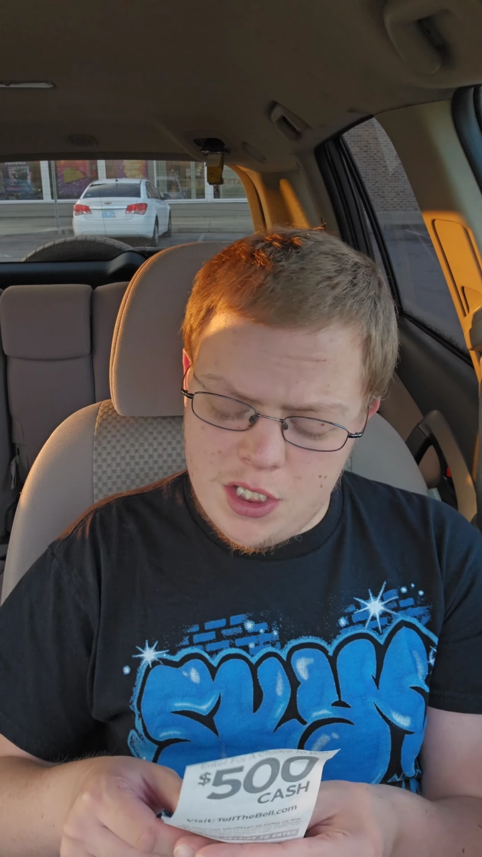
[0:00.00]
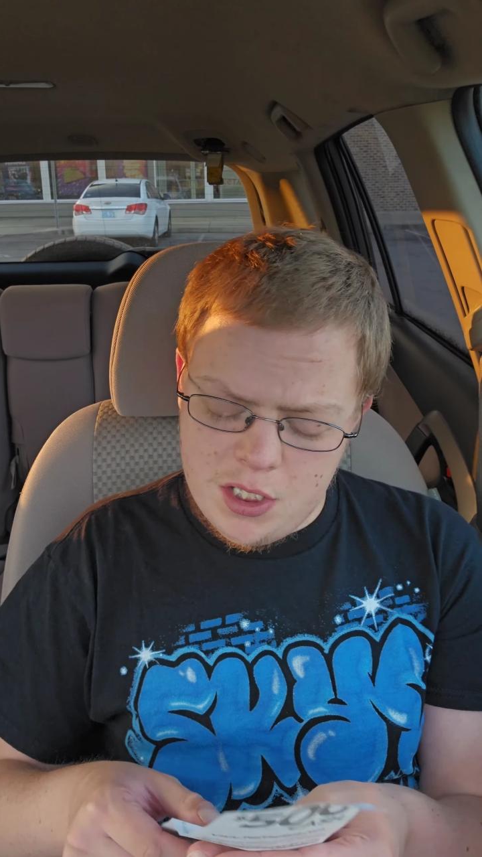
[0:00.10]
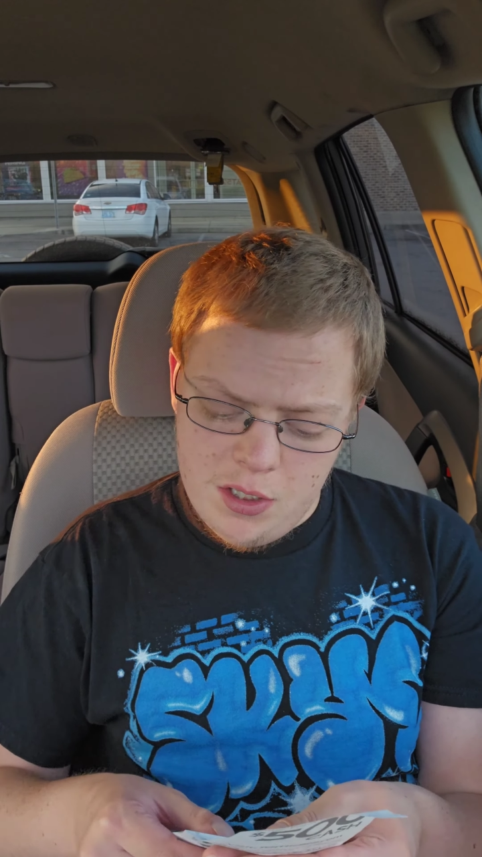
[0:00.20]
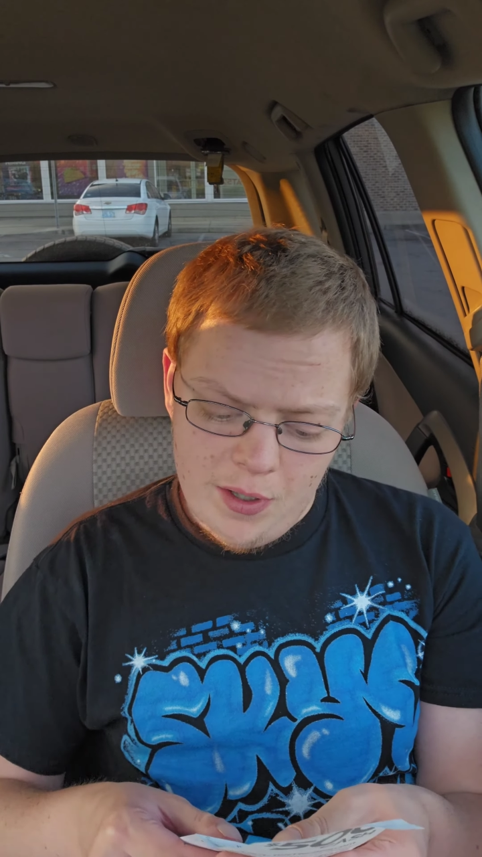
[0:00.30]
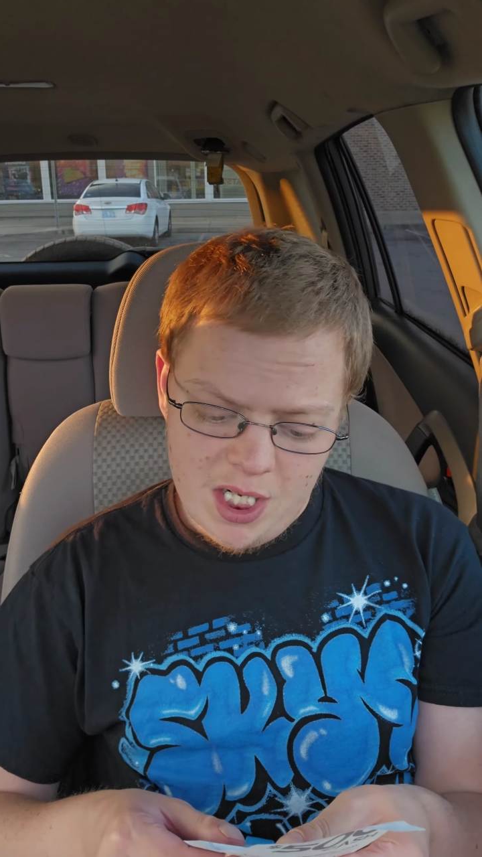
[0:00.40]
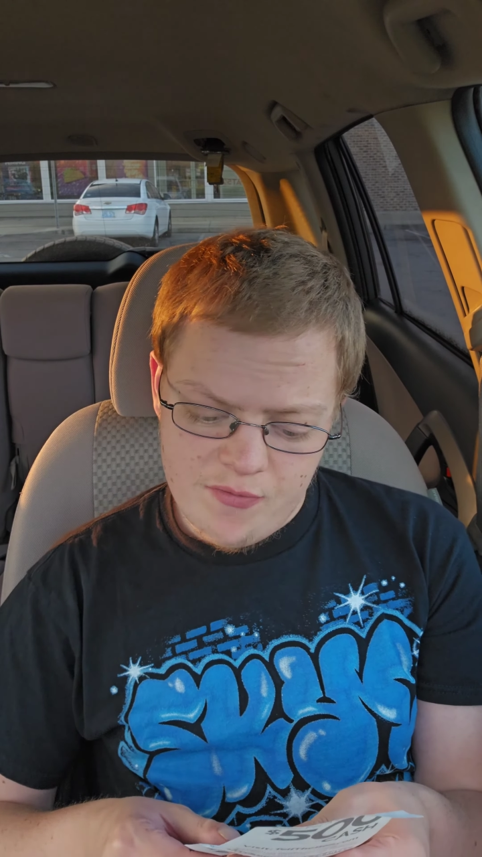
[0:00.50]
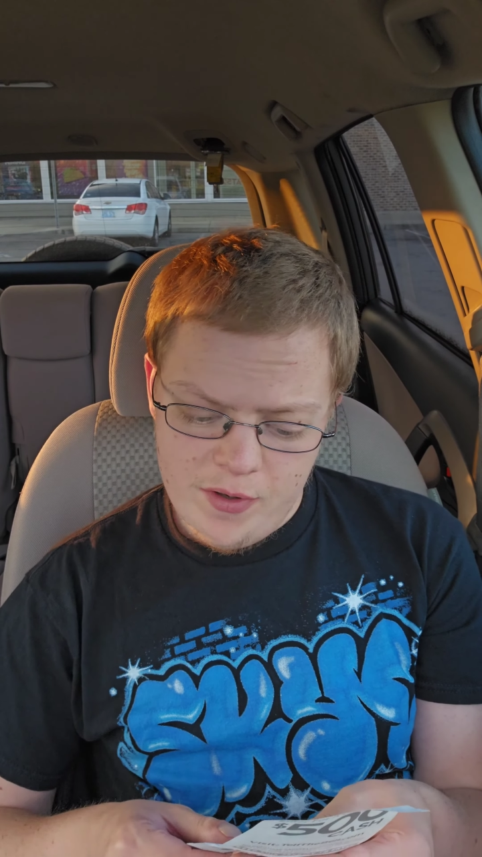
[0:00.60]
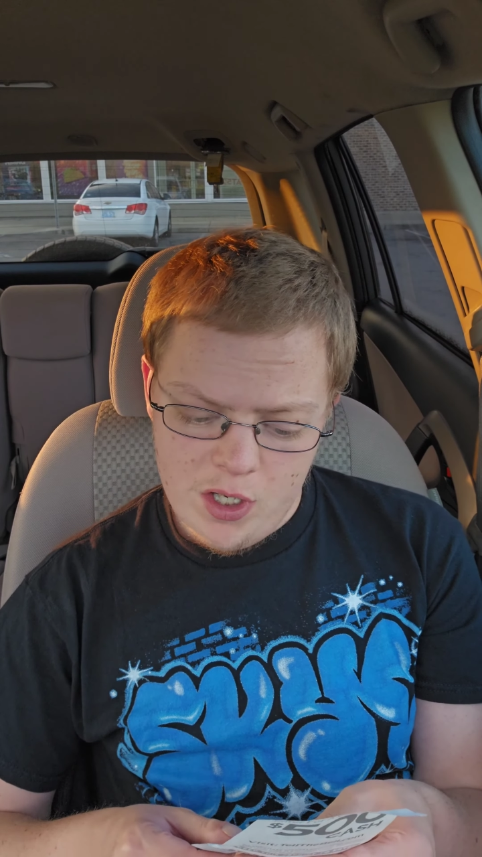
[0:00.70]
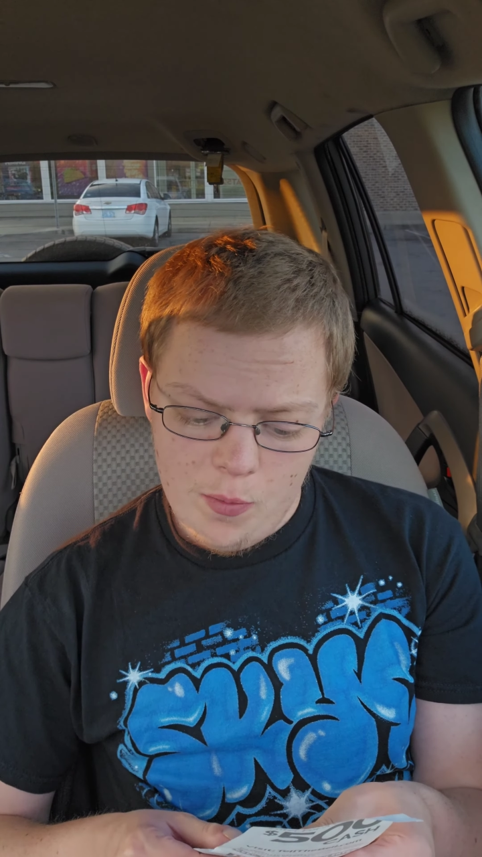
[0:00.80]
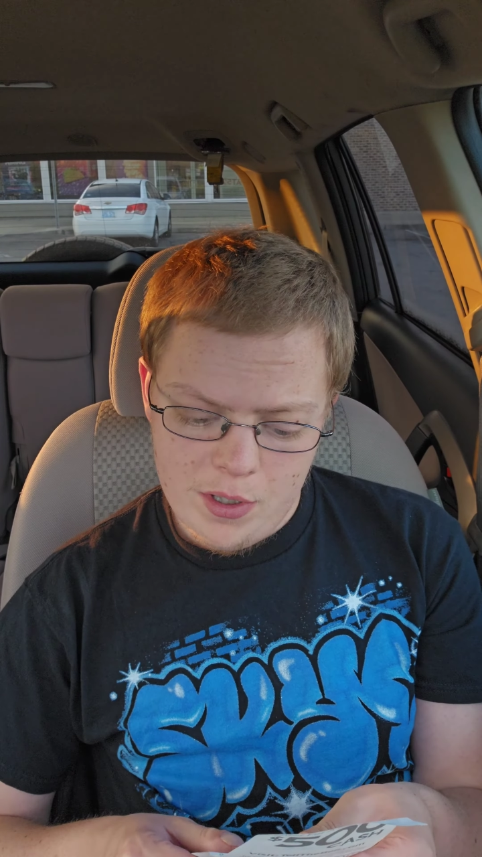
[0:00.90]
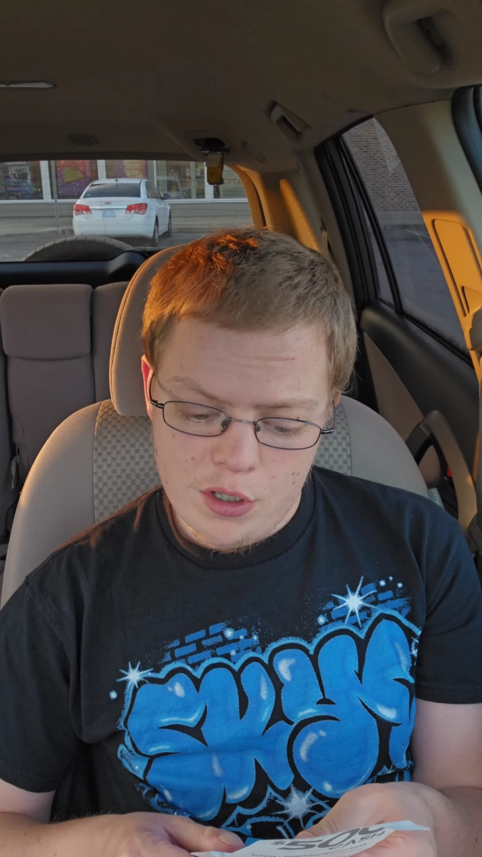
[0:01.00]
this in the last video, but they're